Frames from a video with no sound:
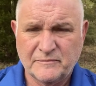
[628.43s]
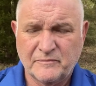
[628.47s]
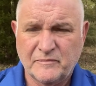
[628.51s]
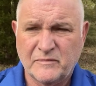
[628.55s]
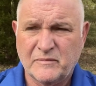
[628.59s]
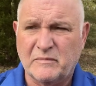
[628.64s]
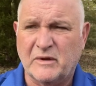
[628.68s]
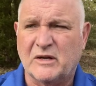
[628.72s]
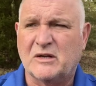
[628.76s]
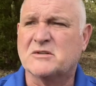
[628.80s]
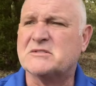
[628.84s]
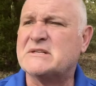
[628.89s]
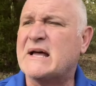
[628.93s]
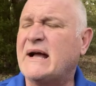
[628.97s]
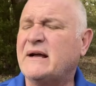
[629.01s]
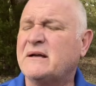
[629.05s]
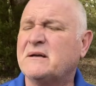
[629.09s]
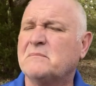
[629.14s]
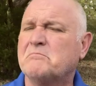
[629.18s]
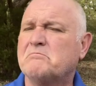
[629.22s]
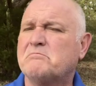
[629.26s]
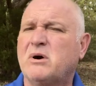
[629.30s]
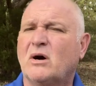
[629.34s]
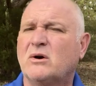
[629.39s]
Because I
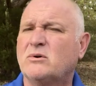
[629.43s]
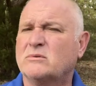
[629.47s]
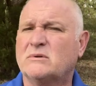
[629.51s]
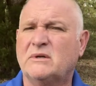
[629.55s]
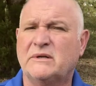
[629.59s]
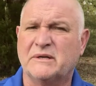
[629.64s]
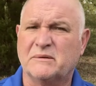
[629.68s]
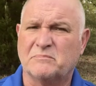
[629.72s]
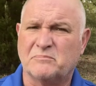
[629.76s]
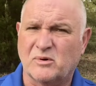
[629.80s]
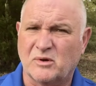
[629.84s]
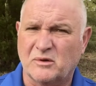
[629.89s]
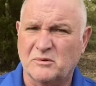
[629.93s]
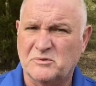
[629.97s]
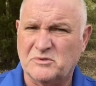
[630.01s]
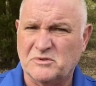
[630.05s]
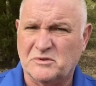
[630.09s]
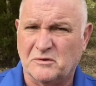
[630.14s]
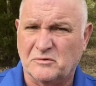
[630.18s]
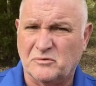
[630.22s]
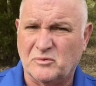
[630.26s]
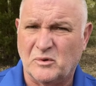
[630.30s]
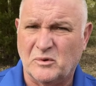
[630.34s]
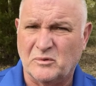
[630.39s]
can boldly approach
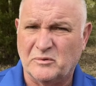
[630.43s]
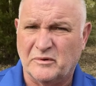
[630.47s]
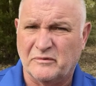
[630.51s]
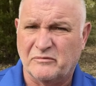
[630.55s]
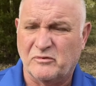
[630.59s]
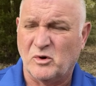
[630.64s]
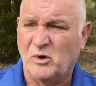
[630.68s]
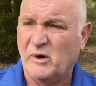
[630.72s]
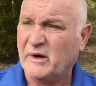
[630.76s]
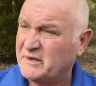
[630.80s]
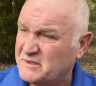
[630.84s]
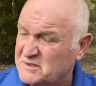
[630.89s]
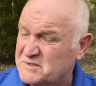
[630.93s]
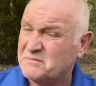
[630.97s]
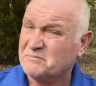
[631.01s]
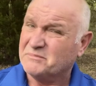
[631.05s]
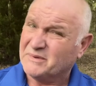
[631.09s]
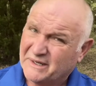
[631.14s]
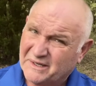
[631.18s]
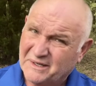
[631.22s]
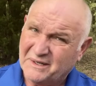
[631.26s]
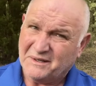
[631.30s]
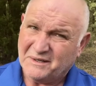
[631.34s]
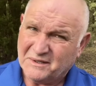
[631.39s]
the throne of grace,
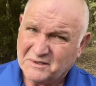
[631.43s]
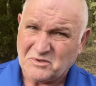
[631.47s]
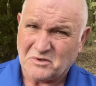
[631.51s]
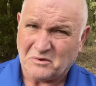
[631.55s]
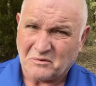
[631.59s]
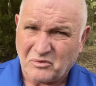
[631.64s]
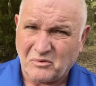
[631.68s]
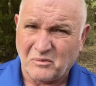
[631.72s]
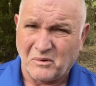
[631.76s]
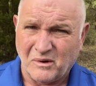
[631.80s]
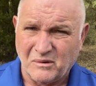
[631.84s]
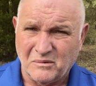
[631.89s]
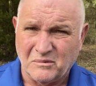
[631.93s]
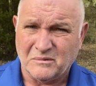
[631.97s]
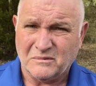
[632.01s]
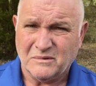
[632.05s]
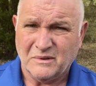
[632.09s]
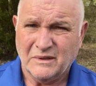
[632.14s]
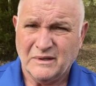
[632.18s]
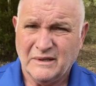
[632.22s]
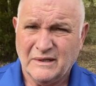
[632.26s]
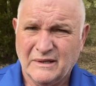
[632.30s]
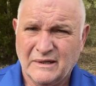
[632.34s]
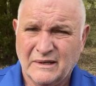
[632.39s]
but it is a throne.
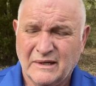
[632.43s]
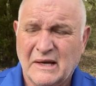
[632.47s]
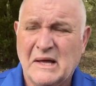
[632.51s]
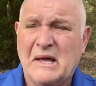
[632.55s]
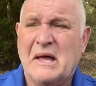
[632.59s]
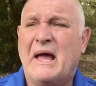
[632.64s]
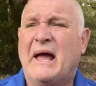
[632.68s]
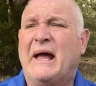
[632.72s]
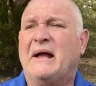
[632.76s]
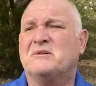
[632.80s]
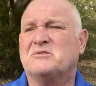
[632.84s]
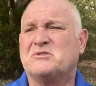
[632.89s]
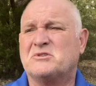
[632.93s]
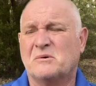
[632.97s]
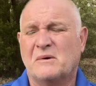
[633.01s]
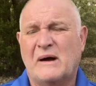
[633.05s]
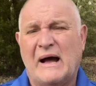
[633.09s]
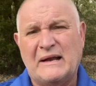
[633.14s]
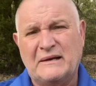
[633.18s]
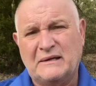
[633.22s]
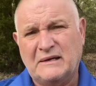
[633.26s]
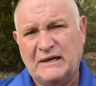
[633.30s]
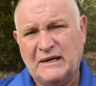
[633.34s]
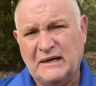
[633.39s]
And so
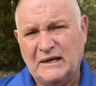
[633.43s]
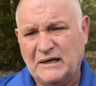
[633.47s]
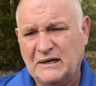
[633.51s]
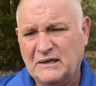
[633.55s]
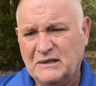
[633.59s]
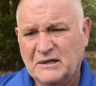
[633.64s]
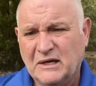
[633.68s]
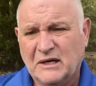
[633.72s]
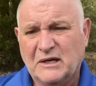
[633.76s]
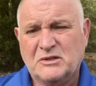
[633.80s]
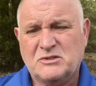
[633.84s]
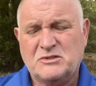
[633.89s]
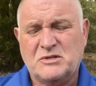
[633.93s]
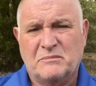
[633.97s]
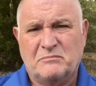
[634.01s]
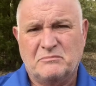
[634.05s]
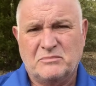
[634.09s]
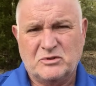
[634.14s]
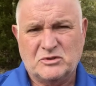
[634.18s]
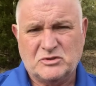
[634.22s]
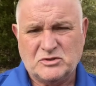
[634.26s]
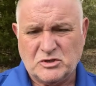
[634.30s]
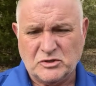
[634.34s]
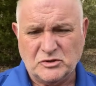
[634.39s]
I need to
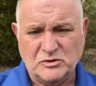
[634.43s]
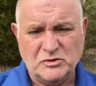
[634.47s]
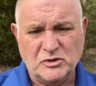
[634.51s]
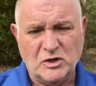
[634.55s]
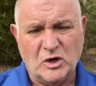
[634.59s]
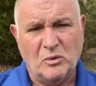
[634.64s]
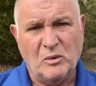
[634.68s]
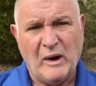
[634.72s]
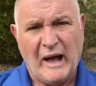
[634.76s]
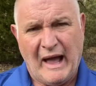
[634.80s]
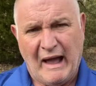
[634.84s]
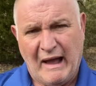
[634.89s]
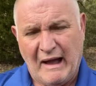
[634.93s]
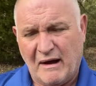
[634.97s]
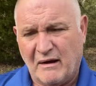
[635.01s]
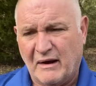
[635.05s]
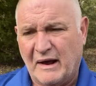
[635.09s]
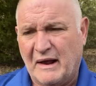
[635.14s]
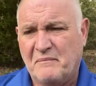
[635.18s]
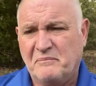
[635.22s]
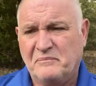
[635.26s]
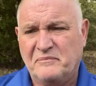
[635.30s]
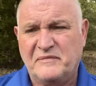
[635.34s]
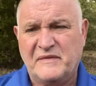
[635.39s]
know how.
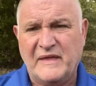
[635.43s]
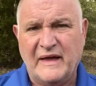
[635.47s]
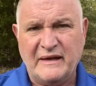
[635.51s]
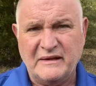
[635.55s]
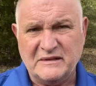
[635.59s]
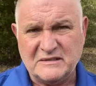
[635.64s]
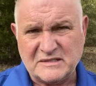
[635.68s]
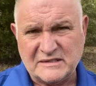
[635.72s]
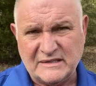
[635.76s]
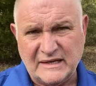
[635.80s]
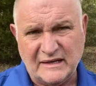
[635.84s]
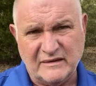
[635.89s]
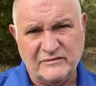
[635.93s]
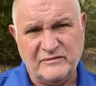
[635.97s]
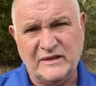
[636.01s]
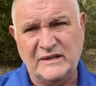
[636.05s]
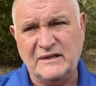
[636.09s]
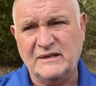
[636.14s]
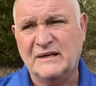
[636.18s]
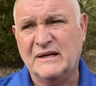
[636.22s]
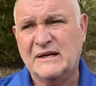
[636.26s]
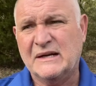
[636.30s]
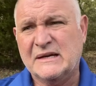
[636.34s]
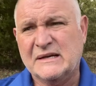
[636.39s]
And
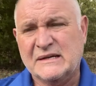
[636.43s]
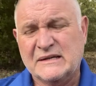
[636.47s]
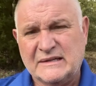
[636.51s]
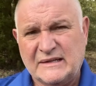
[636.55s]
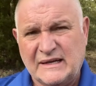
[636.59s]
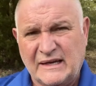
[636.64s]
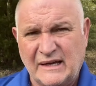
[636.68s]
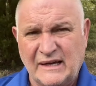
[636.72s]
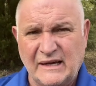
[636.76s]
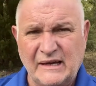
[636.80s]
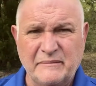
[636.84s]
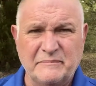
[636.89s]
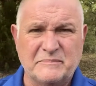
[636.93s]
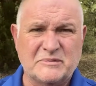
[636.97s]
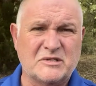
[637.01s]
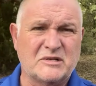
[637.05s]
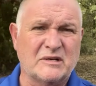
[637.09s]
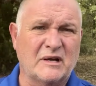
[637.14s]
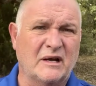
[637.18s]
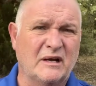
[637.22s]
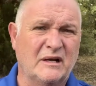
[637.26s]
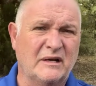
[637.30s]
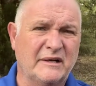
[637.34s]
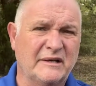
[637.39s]
thanksgiving keeps
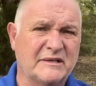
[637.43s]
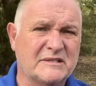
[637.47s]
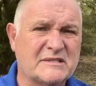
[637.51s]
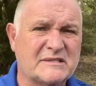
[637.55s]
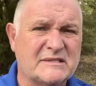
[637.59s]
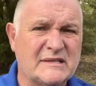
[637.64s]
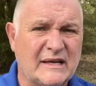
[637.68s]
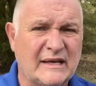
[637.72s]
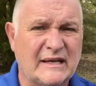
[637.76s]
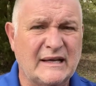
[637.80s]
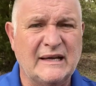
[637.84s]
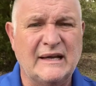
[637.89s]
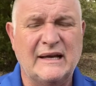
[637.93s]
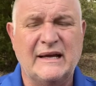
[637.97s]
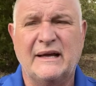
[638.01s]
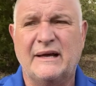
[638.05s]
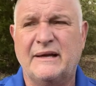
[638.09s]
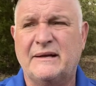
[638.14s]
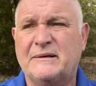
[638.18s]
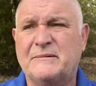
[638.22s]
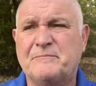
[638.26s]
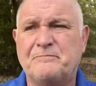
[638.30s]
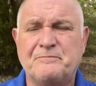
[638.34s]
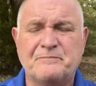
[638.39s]
us
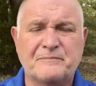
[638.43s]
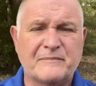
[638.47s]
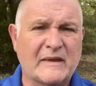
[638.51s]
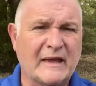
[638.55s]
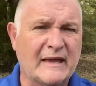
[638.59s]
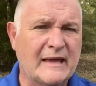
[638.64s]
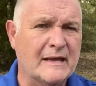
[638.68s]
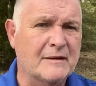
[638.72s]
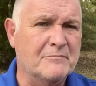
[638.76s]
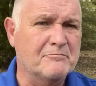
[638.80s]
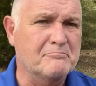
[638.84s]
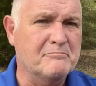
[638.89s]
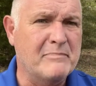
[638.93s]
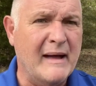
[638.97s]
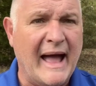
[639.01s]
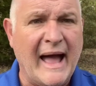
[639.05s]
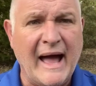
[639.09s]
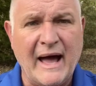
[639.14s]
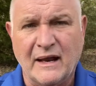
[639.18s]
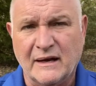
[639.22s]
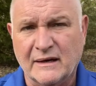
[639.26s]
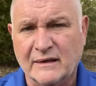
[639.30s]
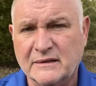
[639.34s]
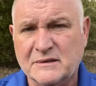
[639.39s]
in
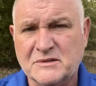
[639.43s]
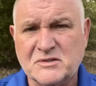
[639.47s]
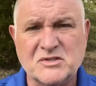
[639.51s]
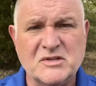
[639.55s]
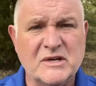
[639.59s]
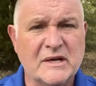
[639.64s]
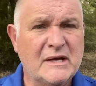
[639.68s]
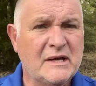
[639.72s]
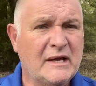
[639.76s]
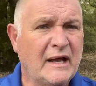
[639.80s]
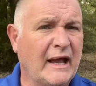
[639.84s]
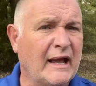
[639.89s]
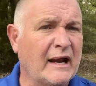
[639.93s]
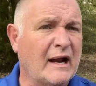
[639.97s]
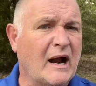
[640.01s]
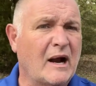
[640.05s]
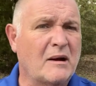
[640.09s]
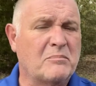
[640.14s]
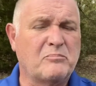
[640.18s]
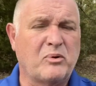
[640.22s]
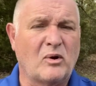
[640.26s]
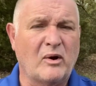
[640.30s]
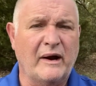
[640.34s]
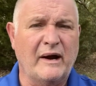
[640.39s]
balance in our
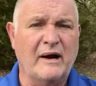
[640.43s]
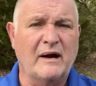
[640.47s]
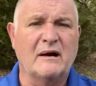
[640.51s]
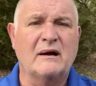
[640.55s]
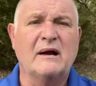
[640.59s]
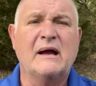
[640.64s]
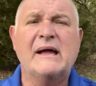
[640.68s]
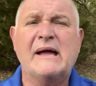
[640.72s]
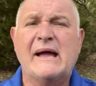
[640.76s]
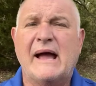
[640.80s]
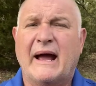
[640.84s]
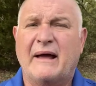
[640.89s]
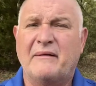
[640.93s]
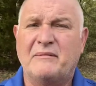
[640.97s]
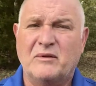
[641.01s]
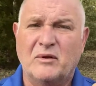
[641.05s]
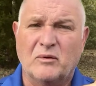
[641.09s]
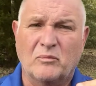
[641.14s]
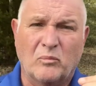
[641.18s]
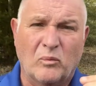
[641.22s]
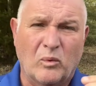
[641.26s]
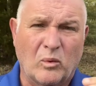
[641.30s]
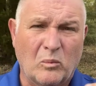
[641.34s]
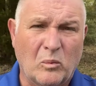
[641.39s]
prayer. And the
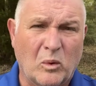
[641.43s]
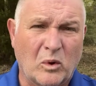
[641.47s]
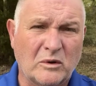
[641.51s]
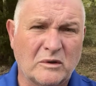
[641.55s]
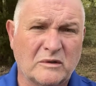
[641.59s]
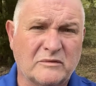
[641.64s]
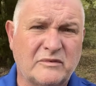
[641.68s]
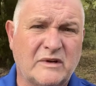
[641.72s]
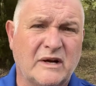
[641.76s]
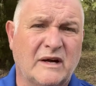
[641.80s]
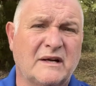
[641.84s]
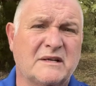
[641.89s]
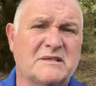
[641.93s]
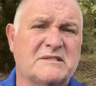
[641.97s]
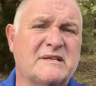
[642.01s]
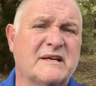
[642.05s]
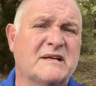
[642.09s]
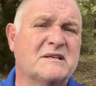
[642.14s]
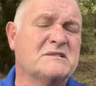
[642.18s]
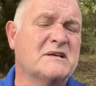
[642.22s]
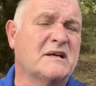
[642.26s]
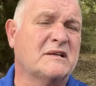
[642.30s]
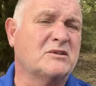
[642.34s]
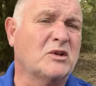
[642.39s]
word of God
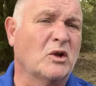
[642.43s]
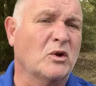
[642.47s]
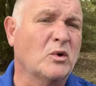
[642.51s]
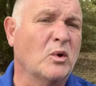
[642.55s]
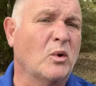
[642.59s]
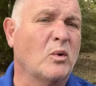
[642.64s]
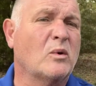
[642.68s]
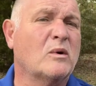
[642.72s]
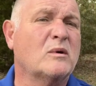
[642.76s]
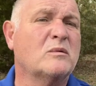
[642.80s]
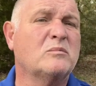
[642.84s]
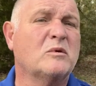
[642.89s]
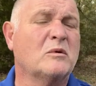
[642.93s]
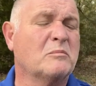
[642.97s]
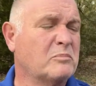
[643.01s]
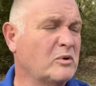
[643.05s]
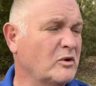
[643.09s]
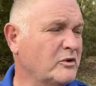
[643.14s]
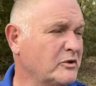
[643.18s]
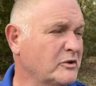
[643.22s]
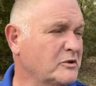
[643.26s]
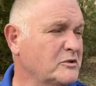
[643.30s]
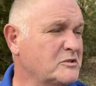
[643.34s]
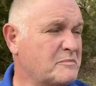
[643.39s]
says that the Lord will
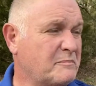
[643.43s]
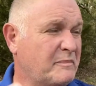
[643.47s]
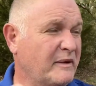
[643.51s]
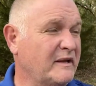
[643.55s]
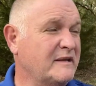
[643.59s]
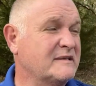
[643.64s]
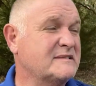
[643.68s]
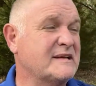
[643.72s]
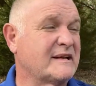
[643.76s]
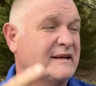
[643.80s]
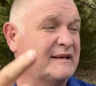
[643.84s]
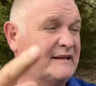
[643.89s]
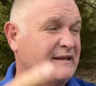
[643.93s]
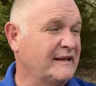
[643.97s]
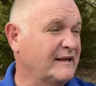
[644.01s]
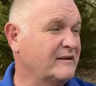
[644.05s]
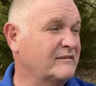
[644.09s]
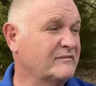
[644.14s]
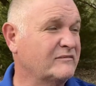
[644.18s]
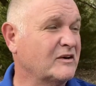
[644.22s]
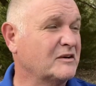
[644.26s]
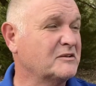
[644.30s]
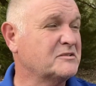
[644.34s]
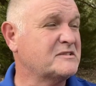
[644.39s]
produce peace. And again, in
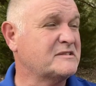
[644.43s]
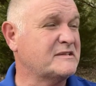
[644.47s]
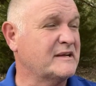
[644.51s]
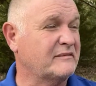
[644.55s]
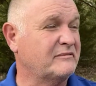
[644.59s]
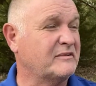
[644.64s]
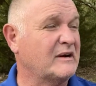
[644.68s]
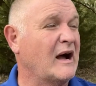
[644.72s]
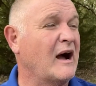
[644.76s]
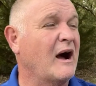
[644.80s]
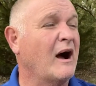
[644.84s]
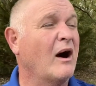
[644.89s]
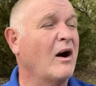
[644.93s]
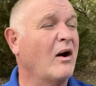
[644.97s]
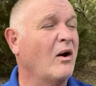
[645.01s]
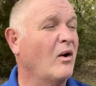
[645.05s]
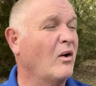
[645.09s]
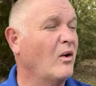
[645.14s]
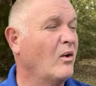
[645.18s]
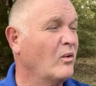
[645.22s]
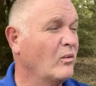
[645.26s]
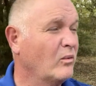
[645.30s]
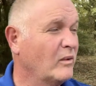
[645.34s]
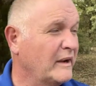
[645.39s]
verse 7, I
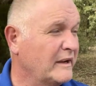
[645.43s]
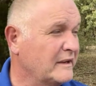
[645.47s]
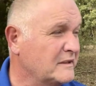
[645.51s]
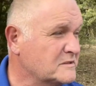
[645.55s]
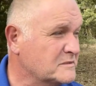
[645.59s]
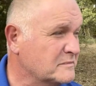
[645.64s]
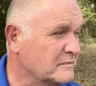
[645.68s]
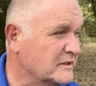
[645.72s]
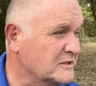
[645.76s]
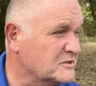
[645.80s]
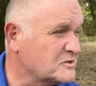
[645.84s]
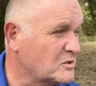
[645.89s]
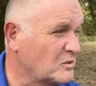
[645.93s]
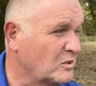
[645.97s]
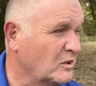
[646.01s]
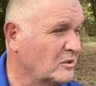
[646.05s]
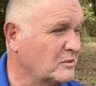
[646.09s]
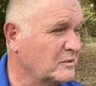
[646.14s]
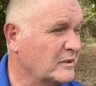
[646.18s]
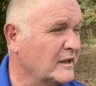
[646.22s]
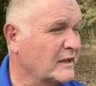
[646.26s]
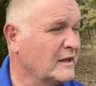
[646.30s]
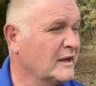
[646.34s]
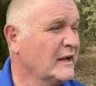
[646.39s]
always
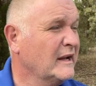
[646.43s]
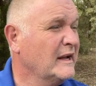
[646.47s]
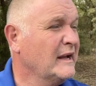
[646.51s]
misquote it.